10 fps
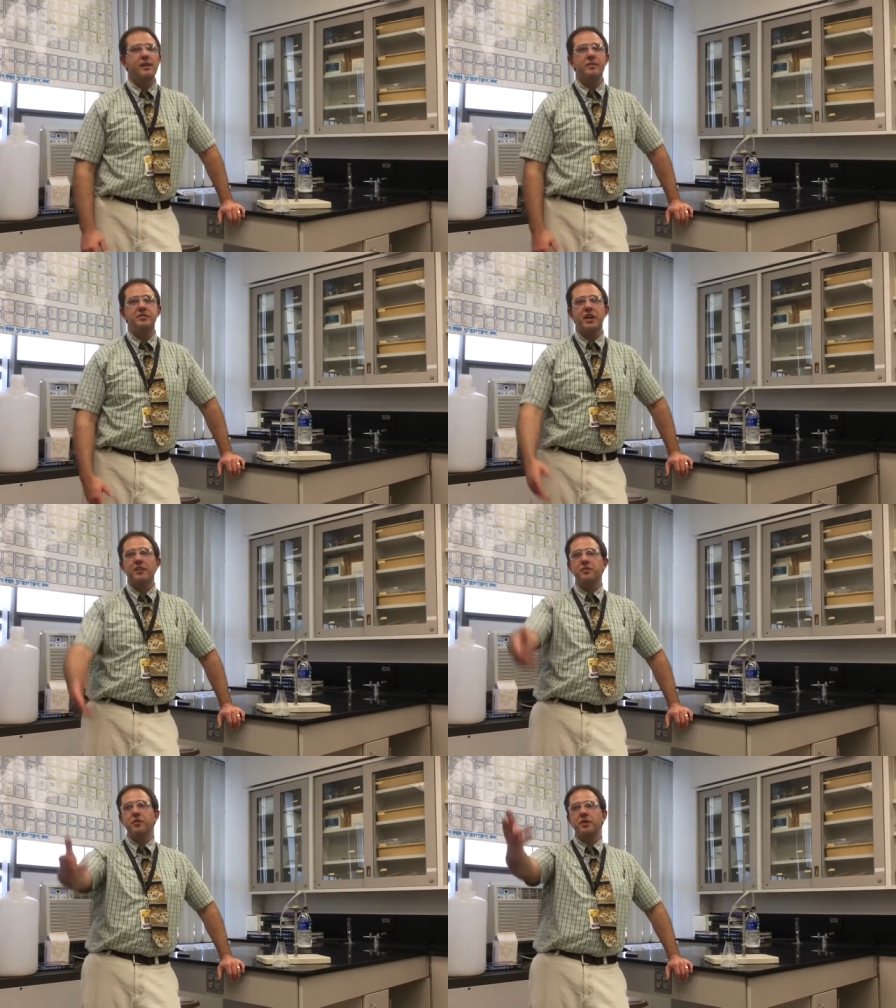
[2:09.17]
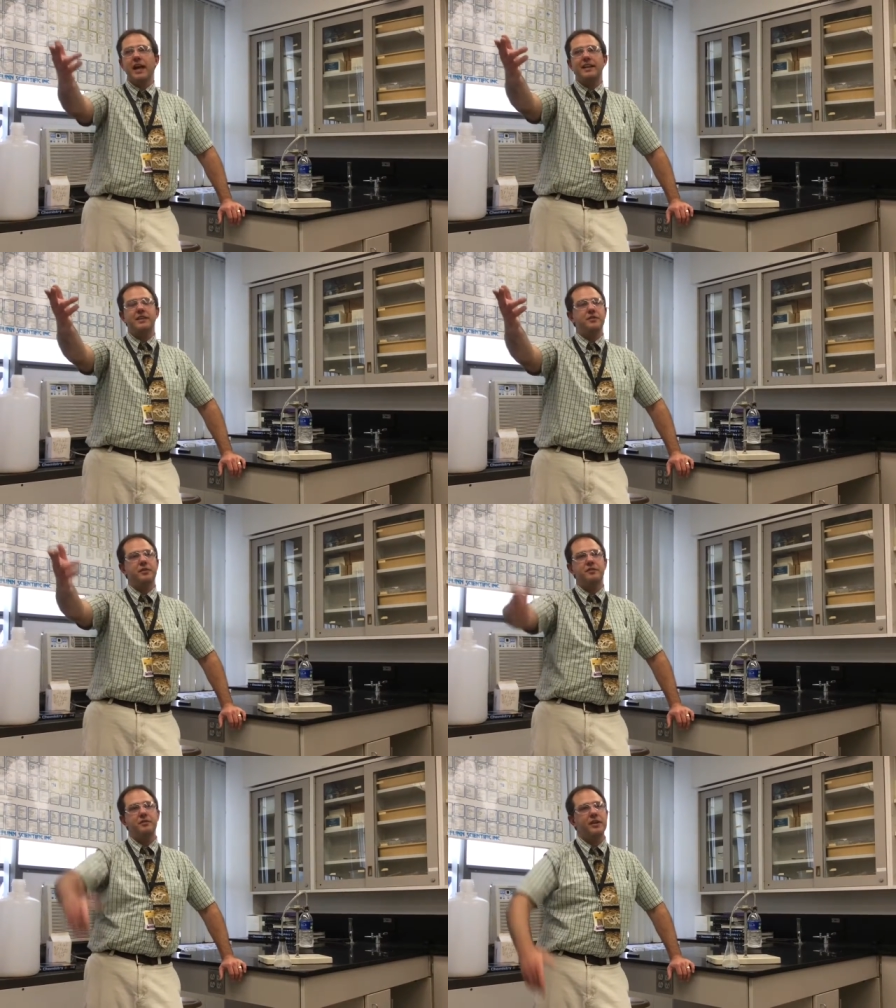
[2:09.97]
Ms. Johnson will gladly do
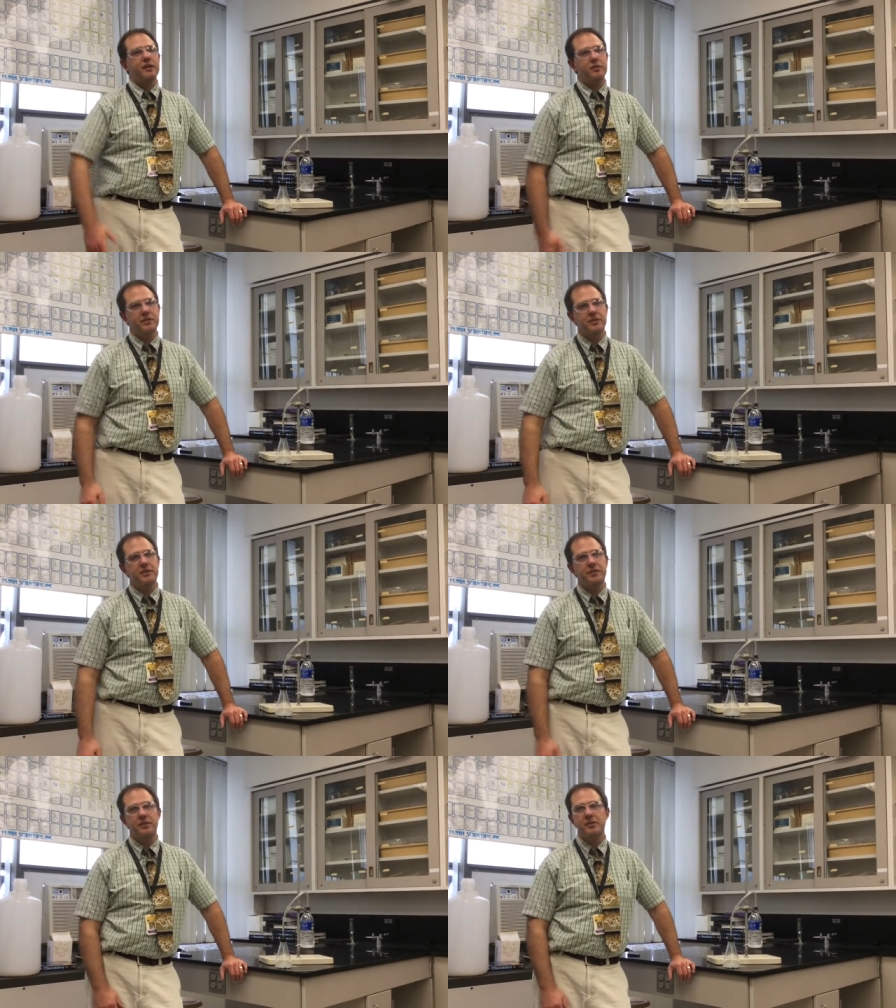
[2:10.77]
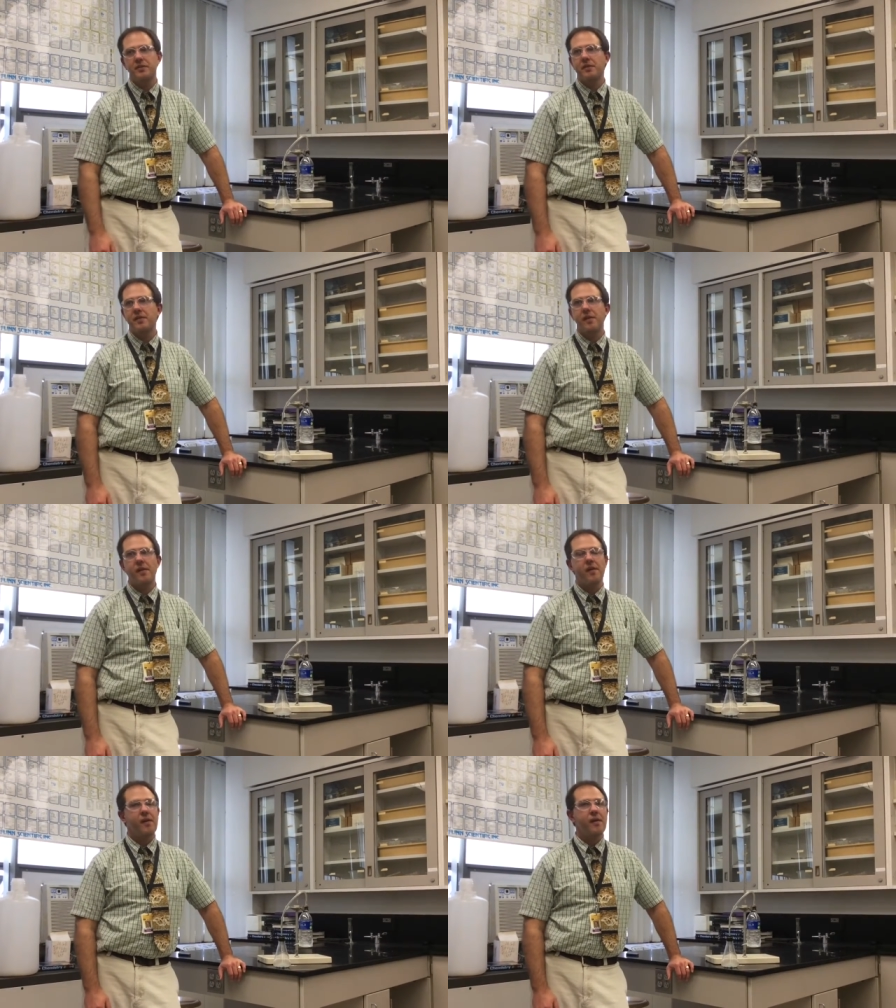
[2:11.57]
it if you tell her what
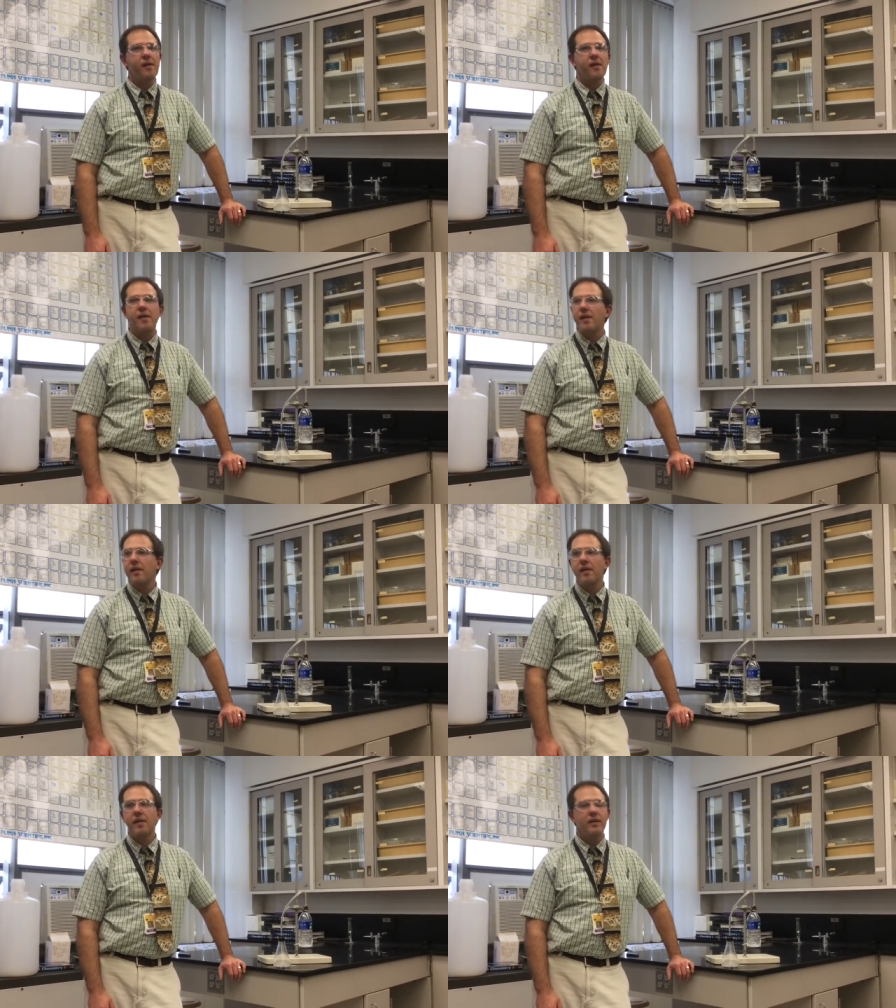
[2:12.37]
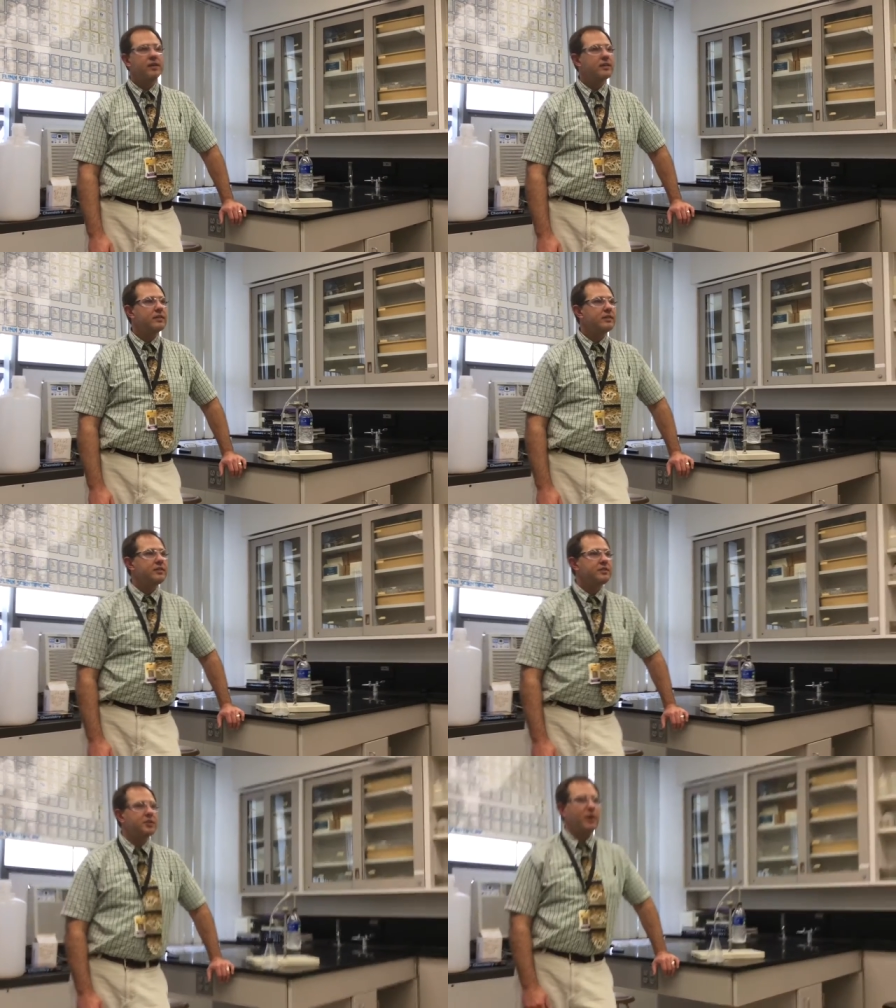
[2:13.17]
to do.
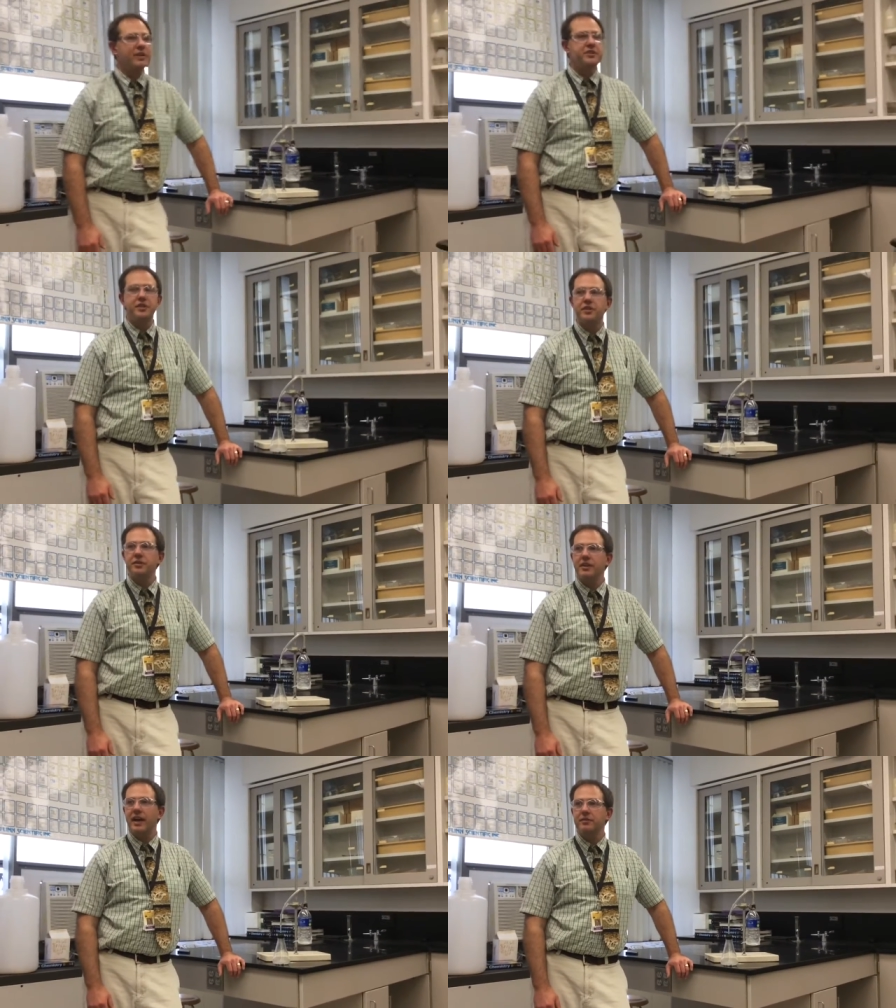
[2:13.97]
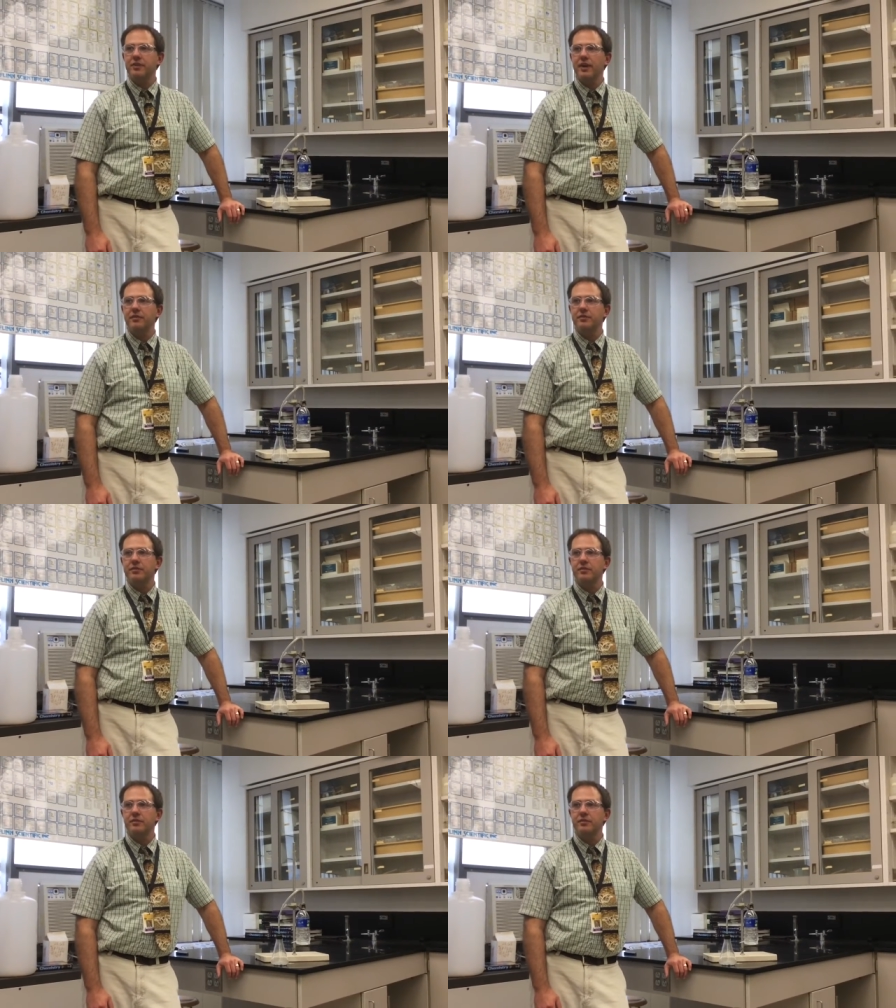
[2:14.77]
2H2. 2H2, yes, yes.